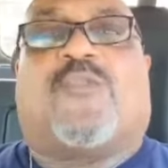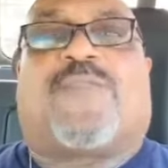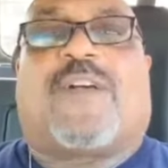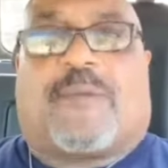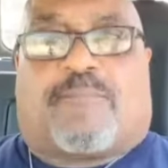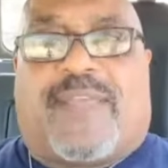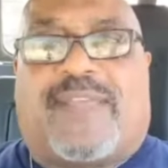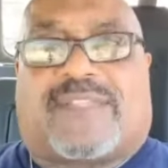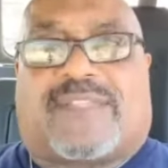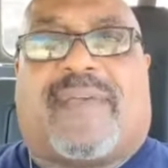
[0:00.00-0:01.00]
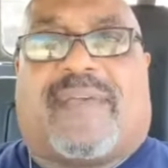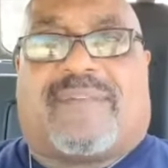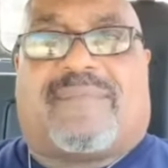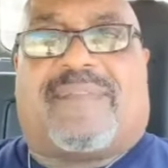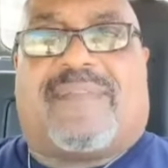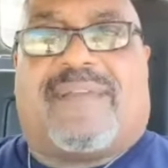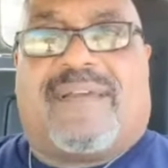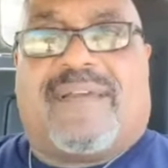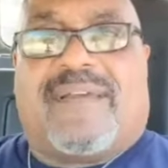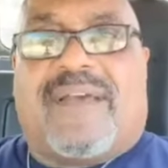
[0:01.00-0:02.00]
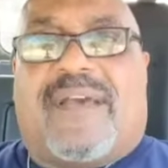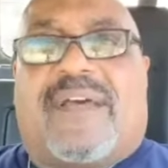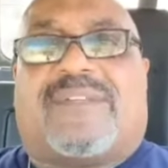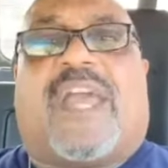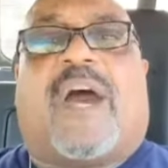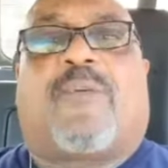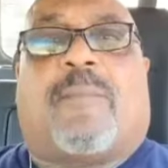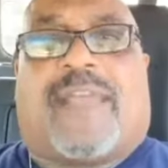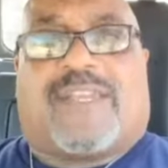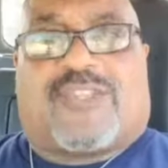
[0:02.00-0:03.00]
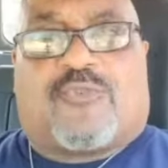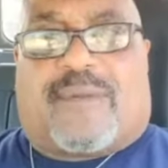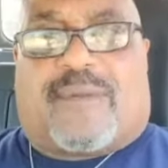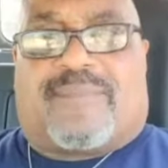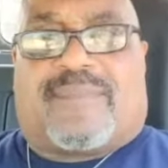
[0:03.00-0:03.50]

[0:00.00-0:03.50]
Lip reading: feel the peace come in to help you make it through it.